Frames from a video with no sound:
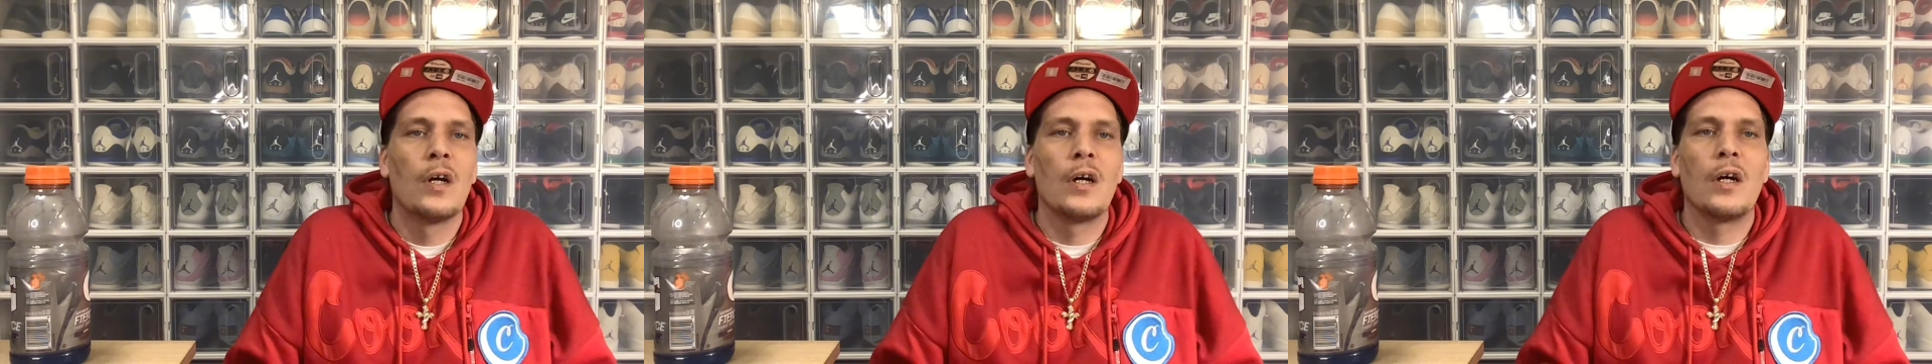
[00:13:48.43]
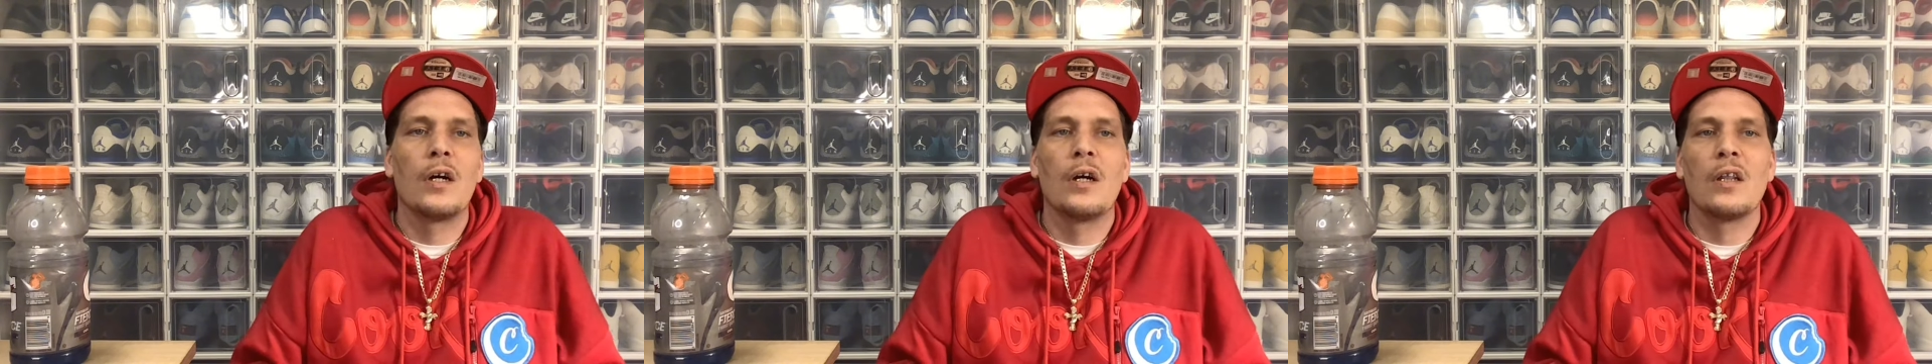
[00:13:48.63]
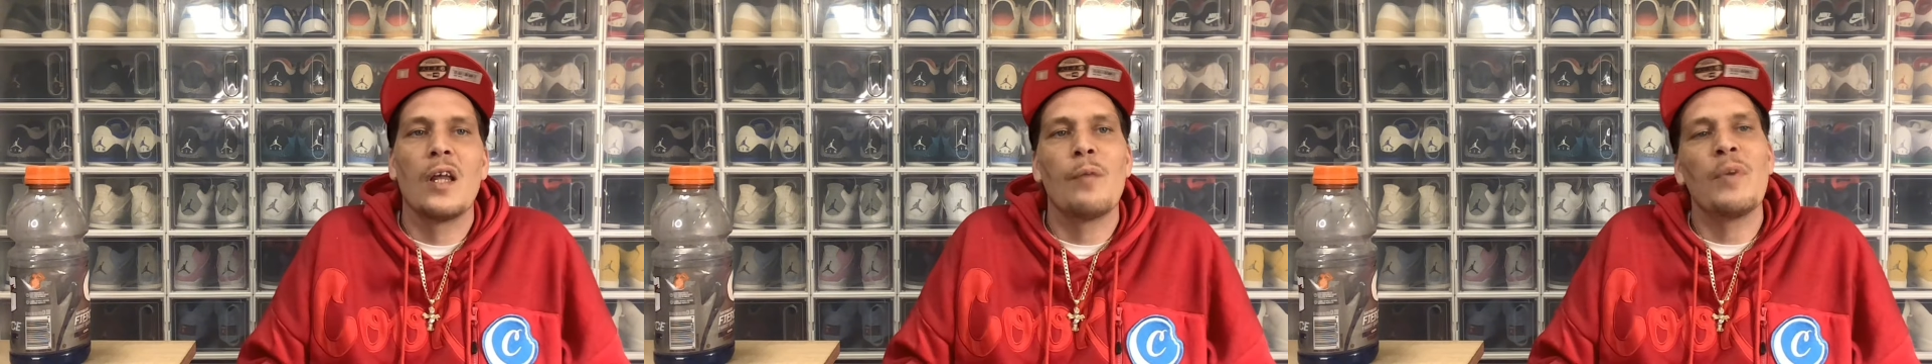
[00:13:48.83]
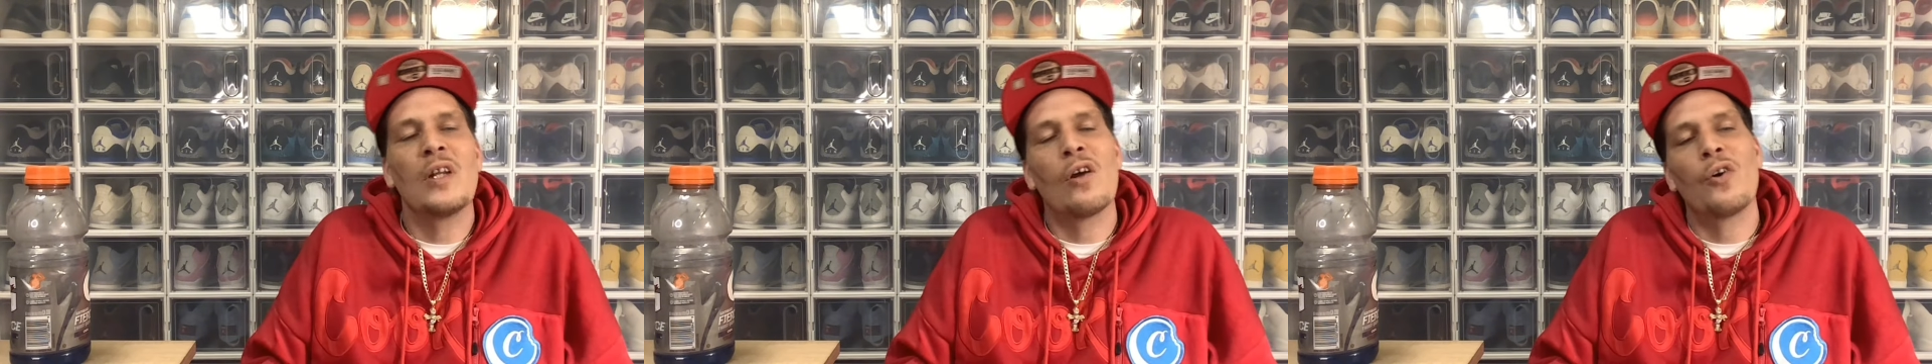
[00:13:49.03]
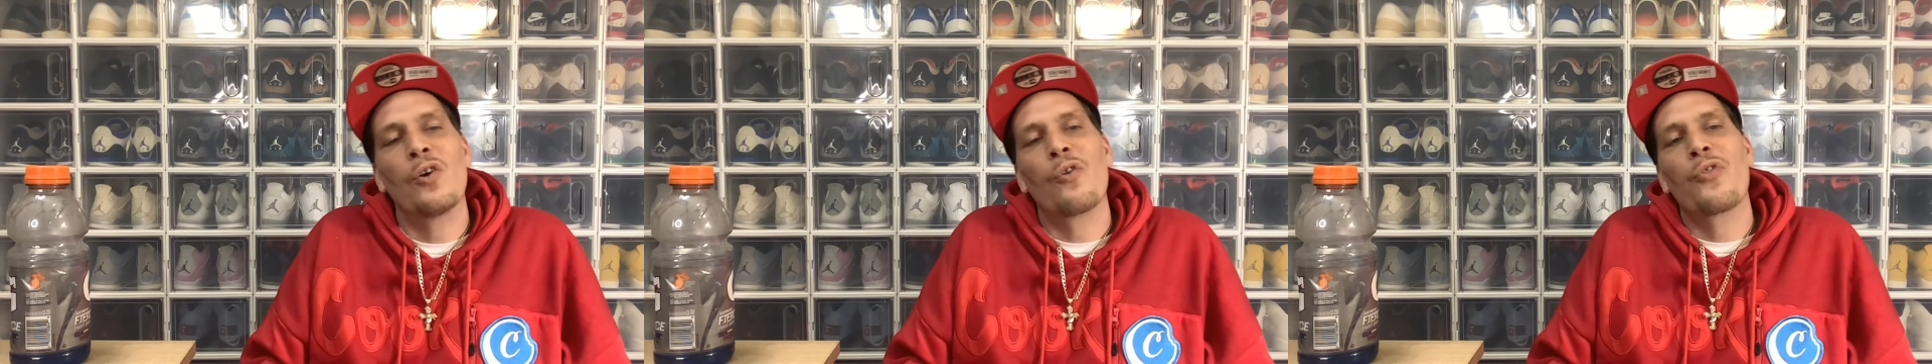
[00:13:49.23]
Let me
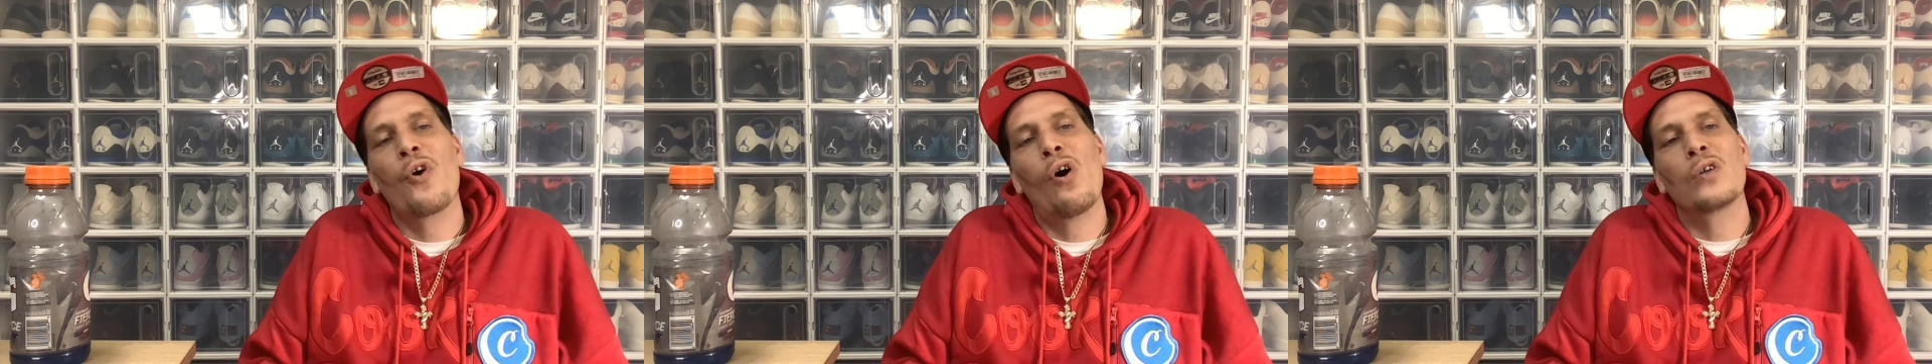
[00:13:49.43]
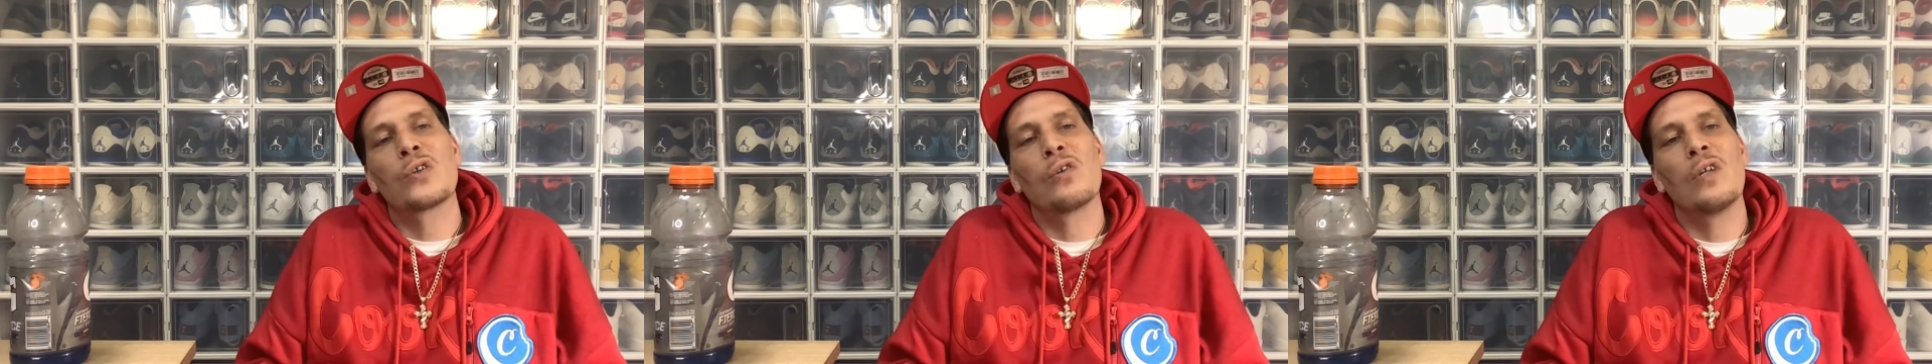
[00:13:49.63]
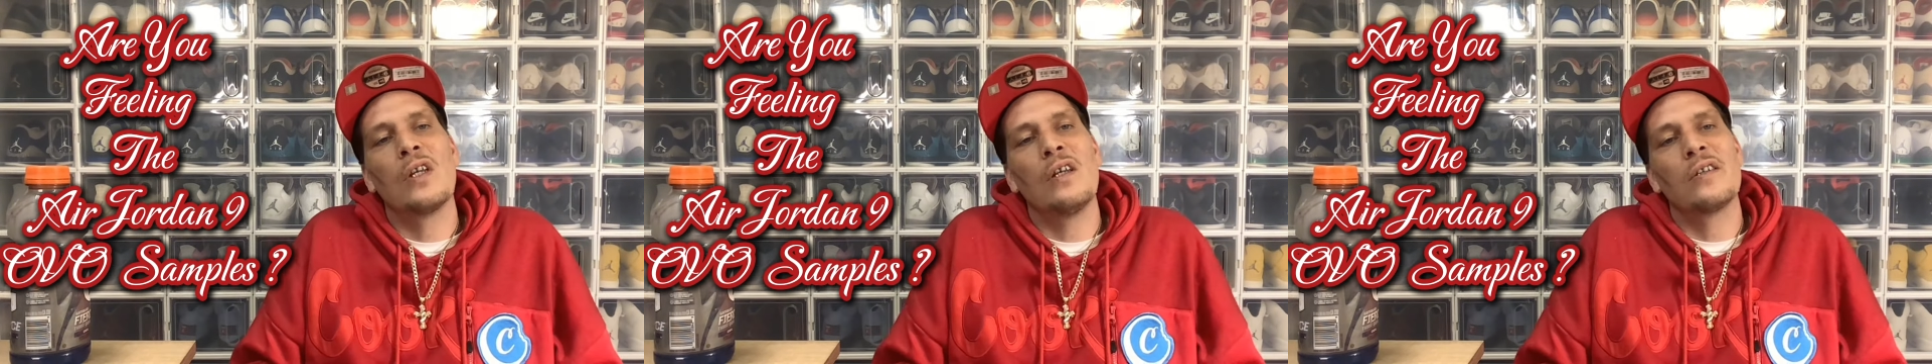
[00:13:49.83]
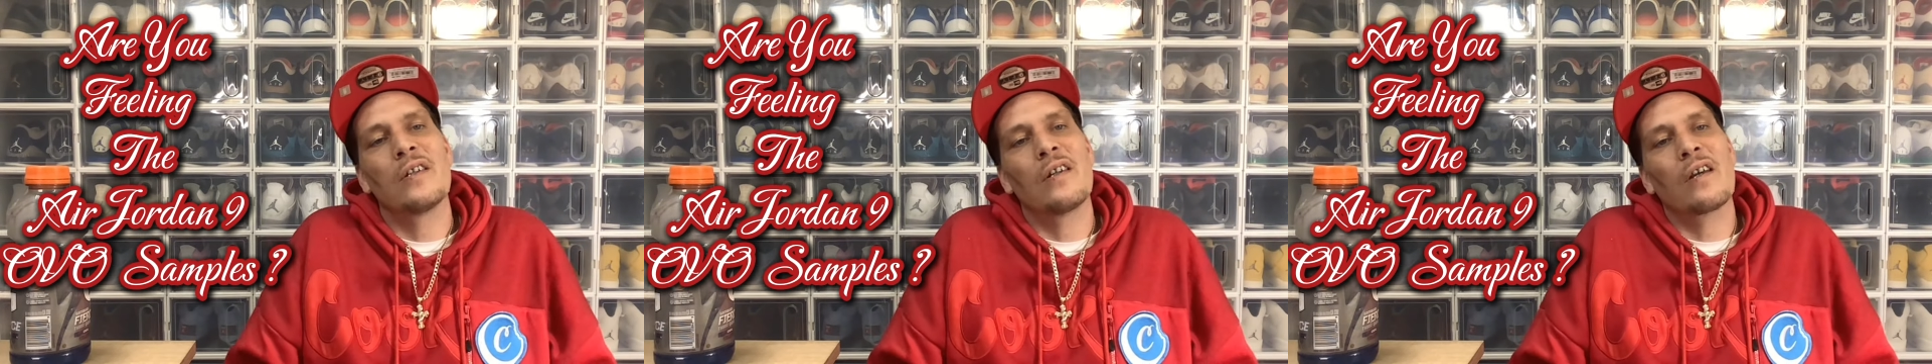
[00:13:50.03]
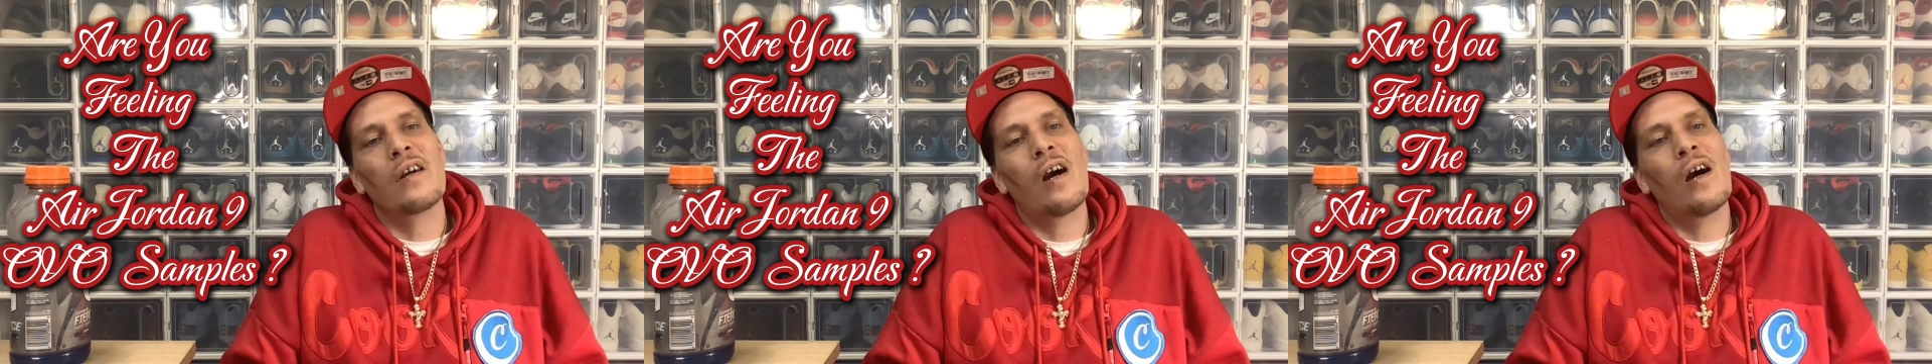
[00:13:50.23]
know your thoughts on these in
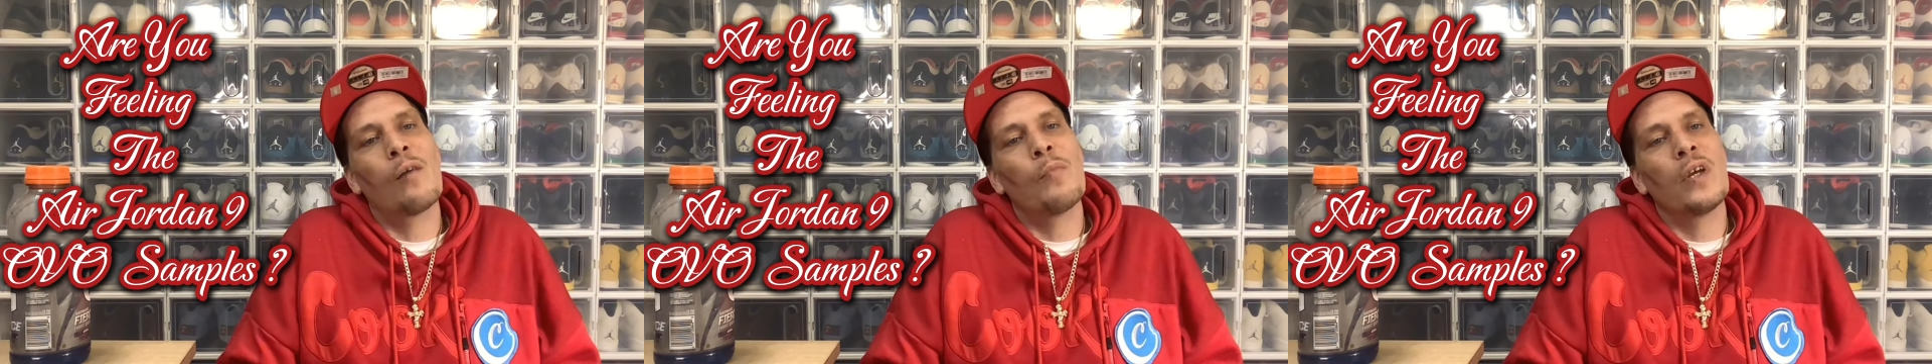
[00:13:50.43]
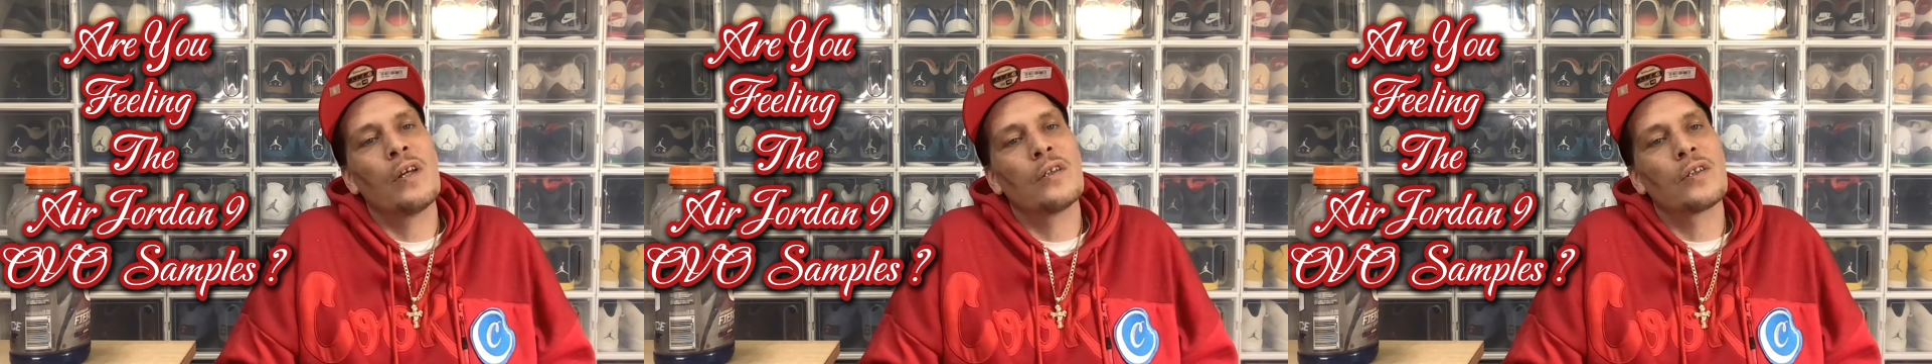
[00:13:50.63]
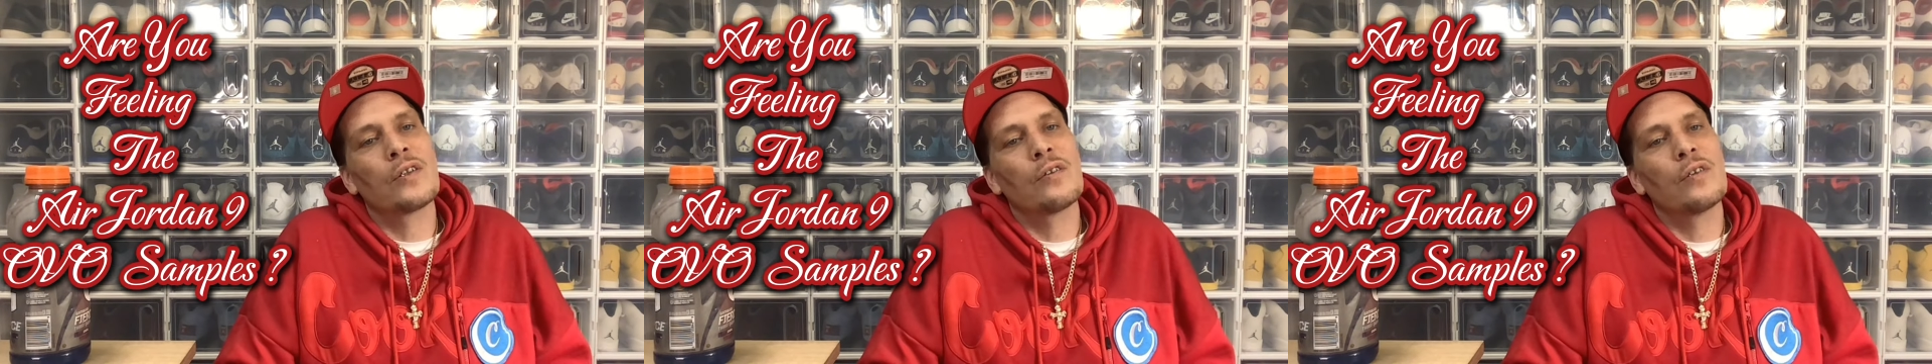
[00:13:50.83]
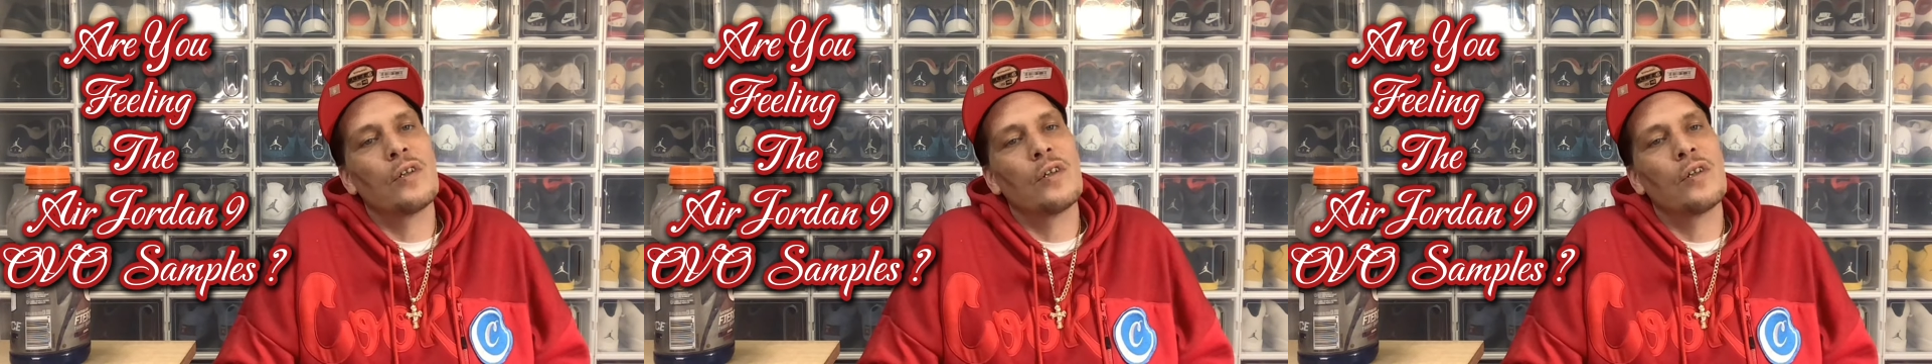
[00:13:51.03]
the comments.